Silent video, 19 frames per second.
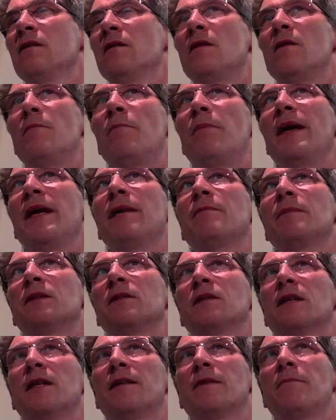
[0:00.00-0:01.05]
the
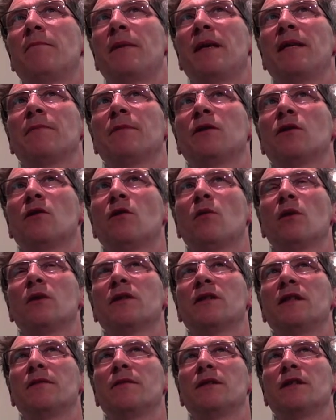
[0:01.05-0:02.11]
pigment and the pigment
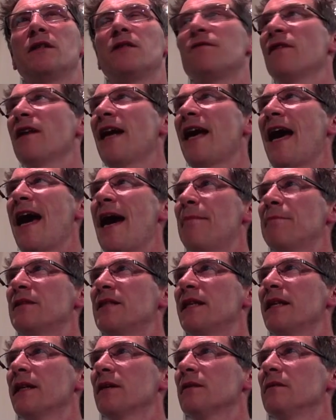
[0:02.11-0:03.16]
quality, which is very
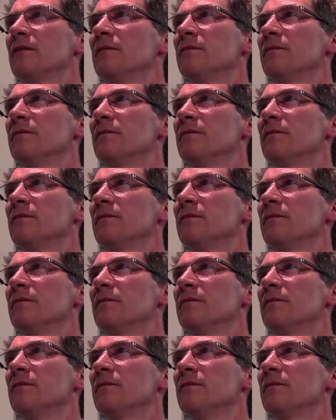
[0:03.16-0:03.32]
haptic,